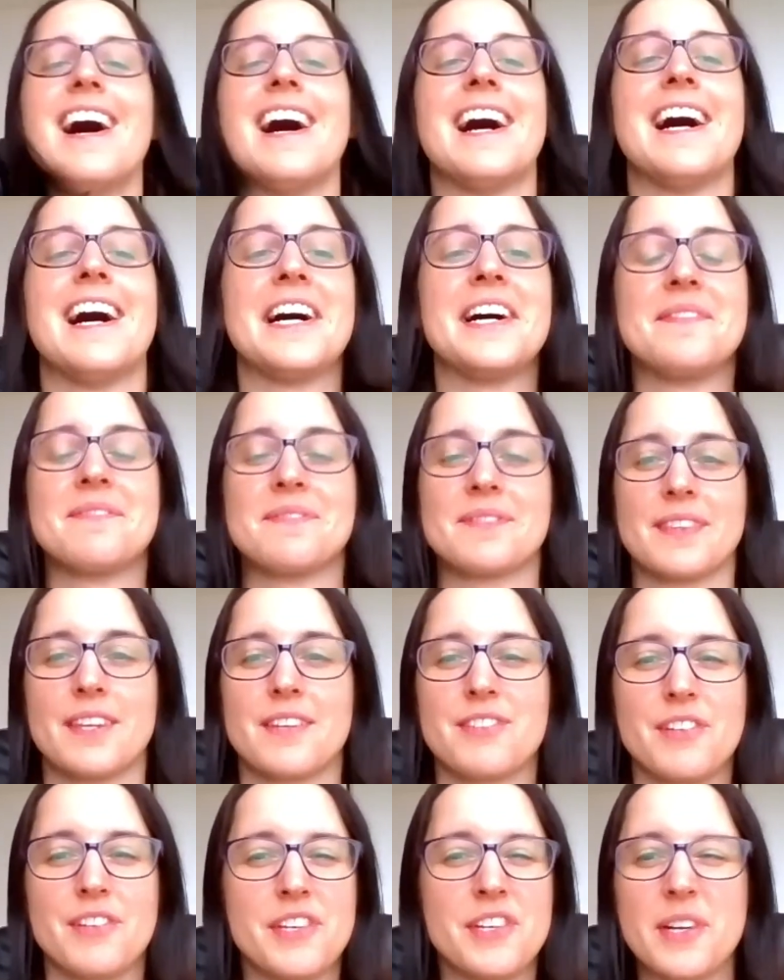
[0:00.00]
Um,
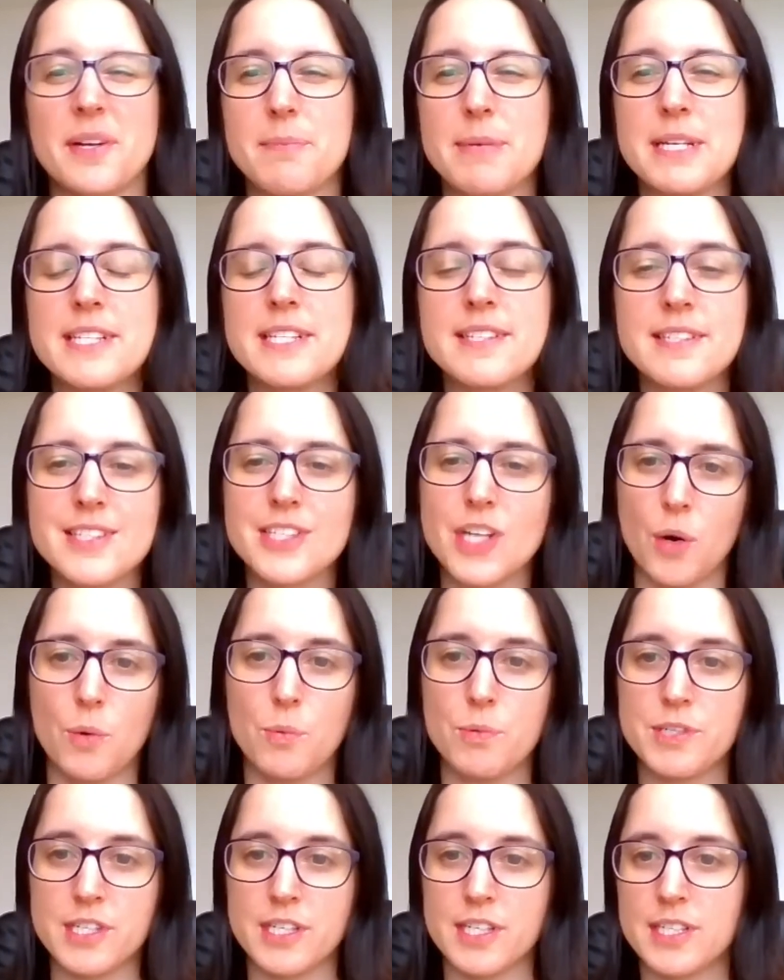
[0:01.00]
so you've got to be
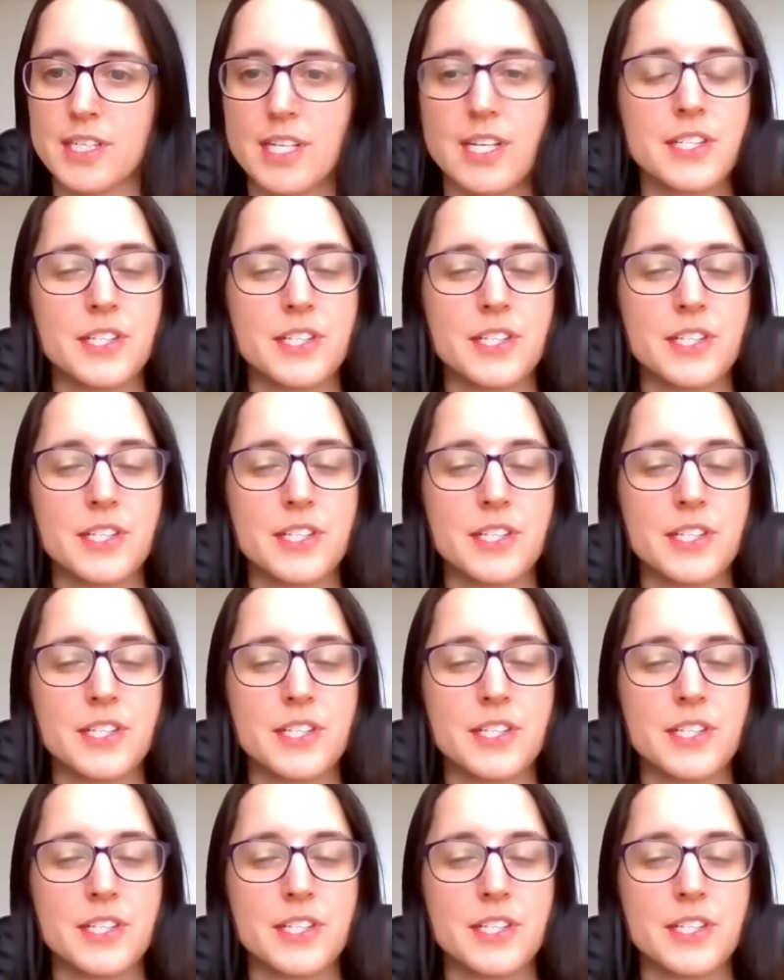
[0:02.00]
sculpted.